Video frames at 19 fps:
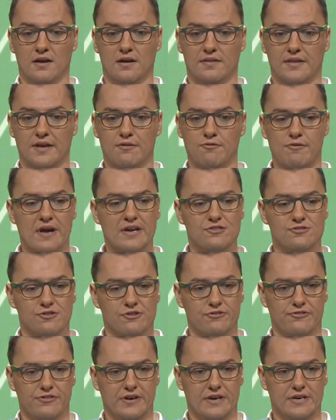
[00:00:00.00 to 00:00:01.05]
they
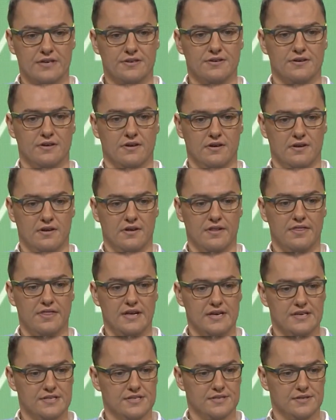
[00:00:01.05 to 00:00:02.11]
retrofitted
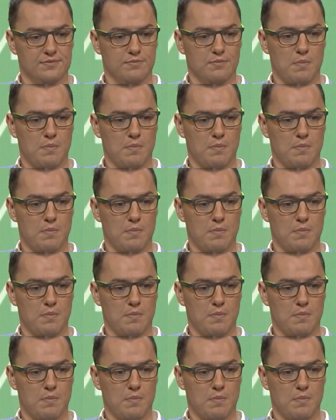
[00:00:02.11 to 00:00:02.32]
this.